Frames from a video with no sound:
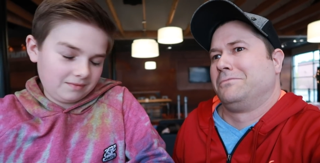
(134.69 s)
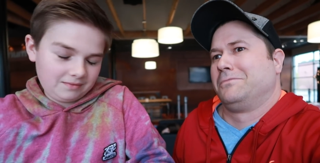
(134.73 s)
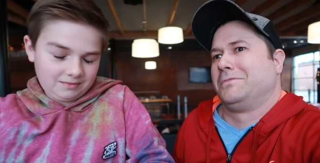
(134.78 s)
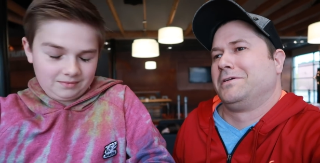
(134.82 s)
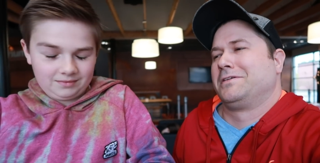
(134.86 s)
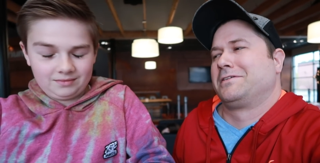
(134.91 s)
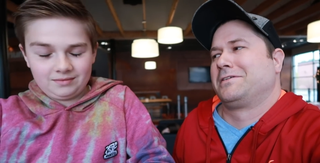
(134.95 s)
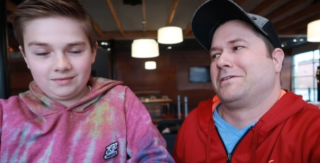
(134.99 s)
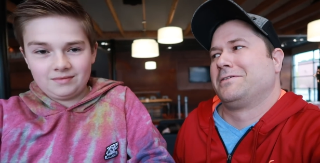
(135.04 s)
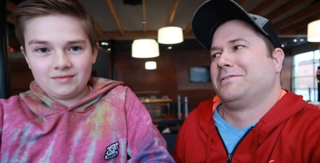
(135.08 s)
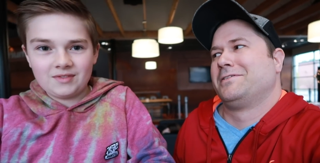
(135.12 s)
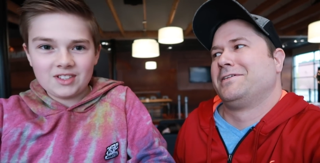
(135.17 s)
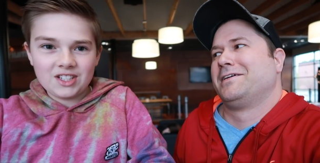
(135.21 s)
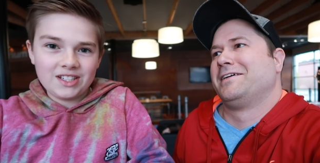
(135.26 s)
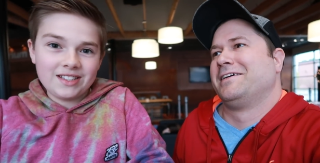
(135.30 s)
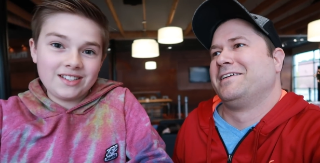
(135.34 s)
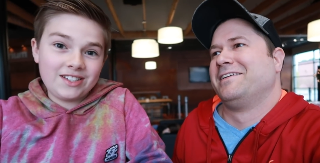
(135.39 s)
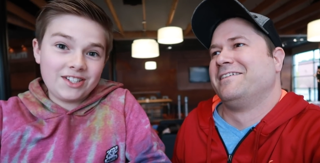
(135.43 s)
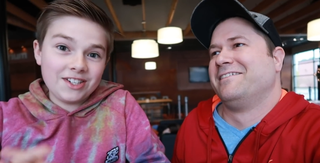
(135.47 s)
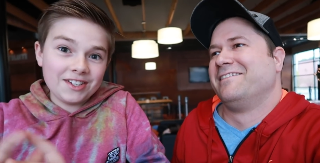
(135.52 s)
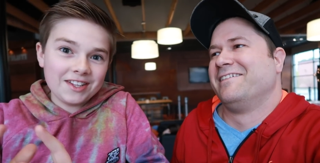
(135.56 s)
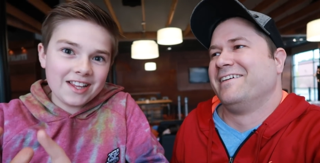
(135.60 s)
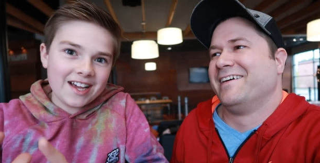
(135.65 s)
Speaker 1: What's going
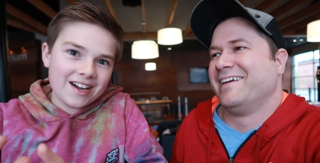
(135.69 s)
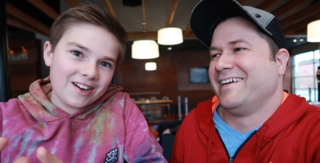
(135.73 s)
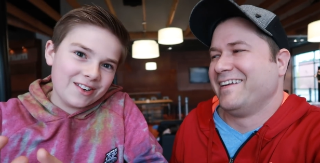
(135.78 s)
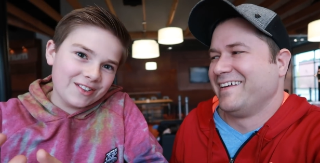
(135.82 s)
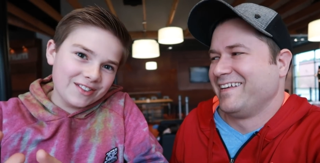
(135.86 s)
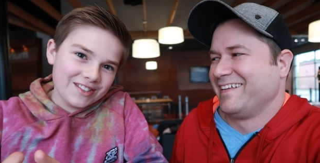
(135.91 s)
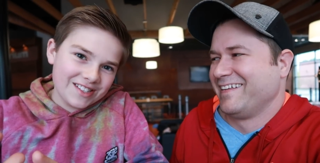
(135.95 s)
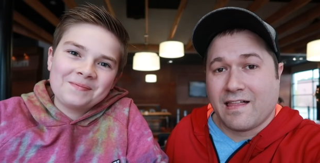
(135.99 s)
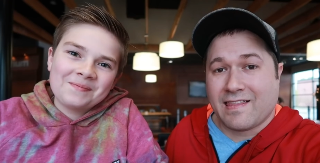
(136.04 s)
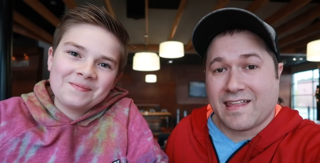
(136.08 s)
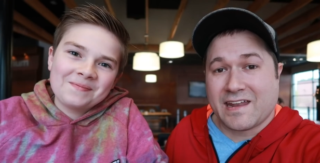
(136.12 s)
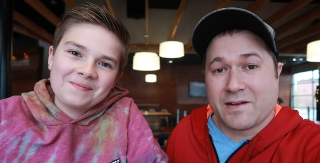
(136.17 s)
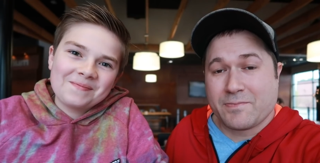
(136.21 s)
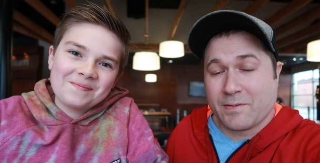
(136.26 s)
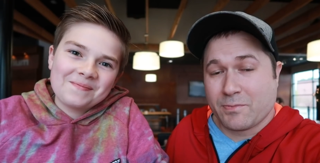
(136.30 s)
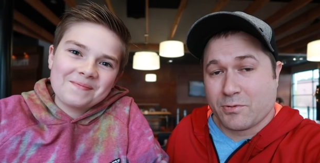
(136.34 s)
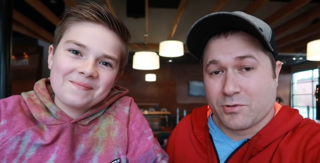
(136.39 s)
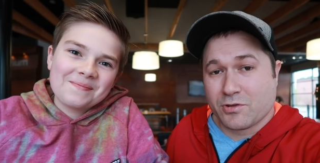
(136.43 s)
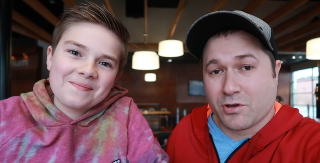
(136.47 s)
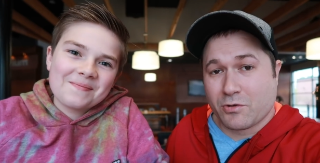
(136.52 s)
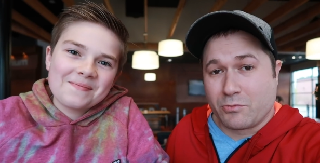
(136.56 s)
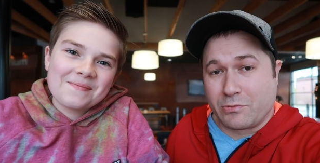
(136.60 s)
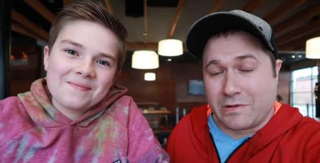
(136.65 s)
on? Chill out. a lot of
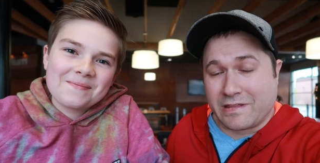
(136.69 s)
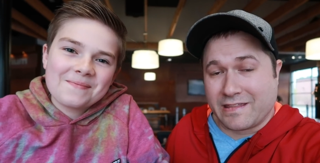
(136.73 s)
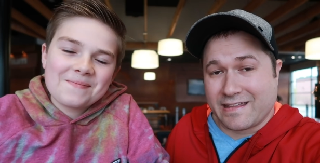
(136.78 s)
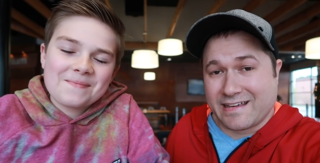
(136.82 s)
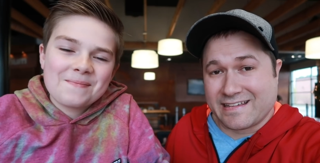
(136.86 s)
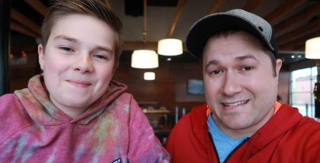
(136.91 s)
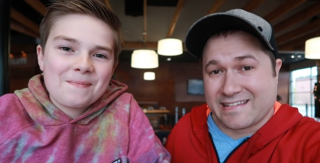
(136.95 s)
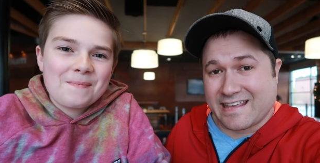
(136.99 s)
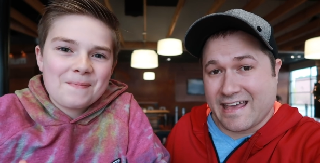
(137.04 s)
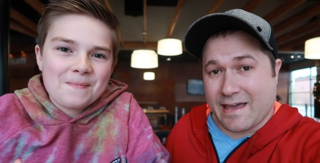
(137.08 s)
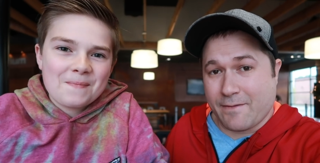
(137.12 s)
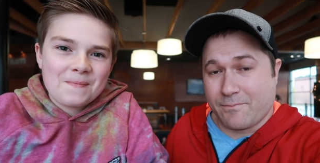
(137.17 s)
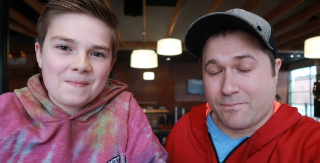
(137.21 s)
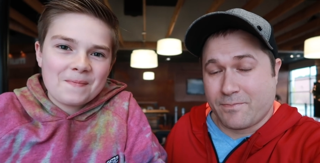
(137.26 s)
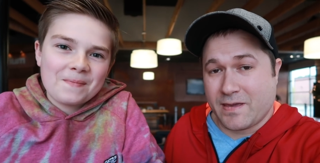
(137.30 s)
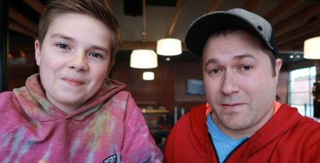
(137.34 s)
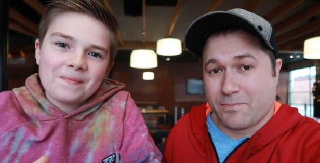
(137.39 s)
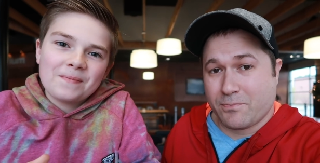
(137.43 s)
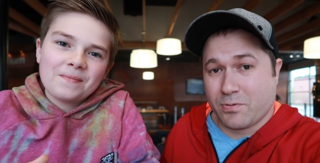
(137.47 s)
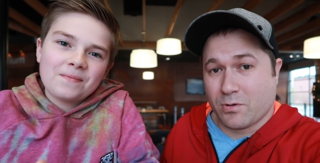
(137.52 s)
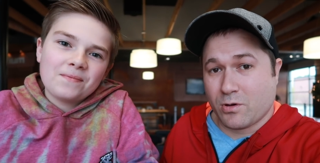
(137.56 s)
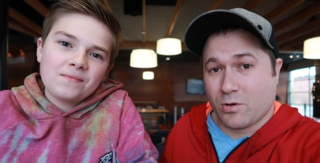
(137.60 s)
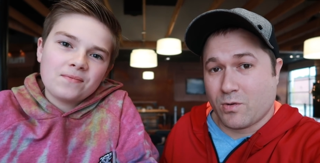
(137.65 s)
people don't realize that
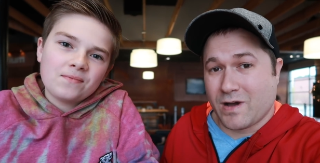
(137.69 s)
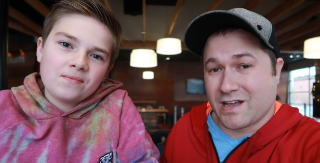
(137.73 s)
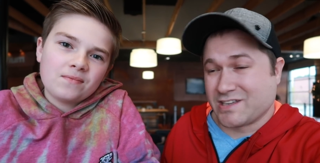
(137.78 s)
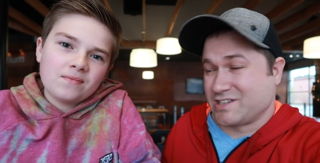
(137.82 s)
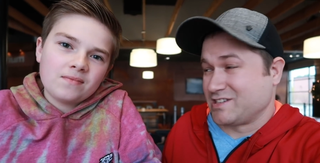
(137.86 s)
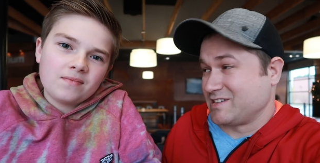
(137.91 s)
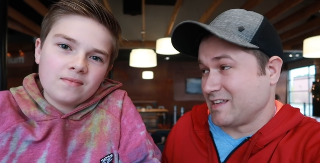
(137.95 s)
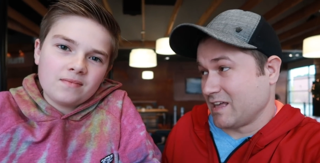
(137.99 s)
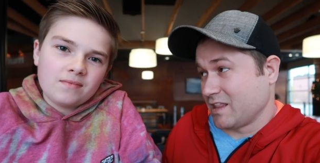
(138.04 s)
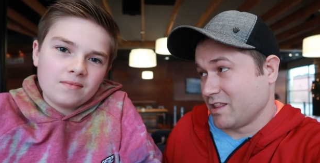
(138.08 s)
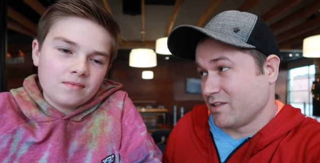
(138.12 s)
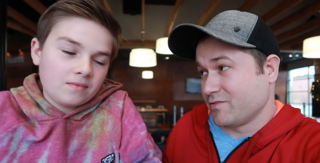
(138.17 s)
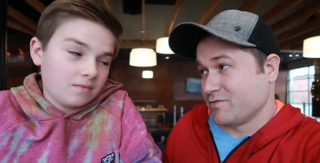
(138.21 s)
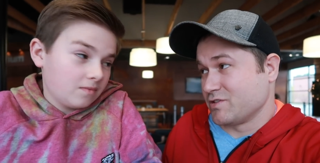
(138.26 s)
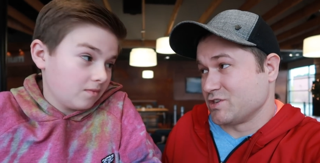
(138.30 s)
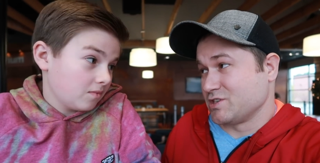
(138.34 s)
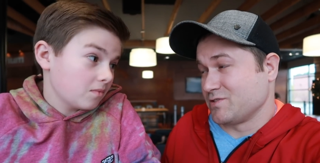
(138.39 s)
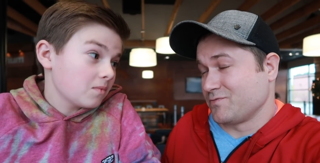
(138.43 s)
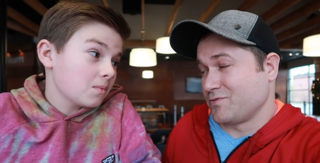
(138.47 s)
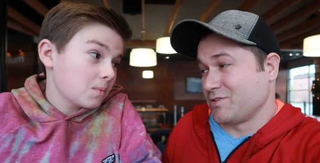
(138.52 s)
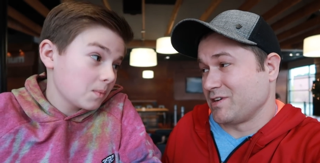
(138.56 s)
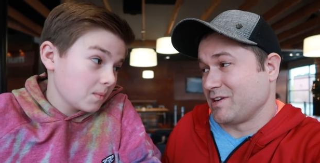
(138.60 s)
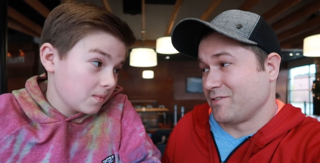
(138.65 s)
people watch
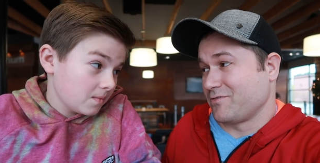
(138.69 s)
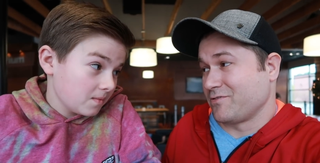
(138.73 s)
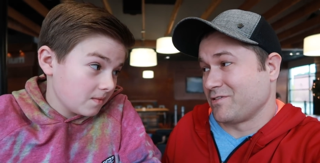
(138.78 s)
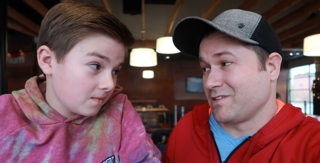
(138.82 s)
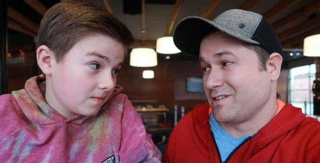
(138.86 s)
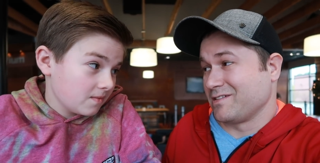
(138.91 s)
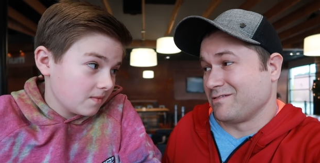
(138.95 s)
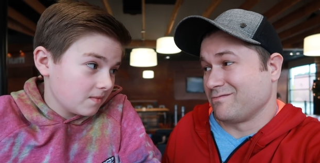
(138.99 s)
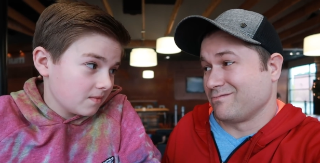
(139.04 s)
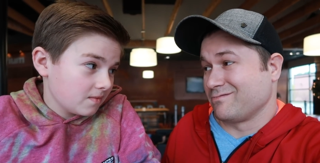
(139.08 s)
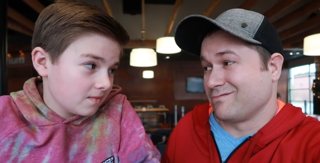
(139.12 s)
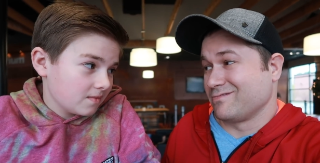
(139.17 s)
television for different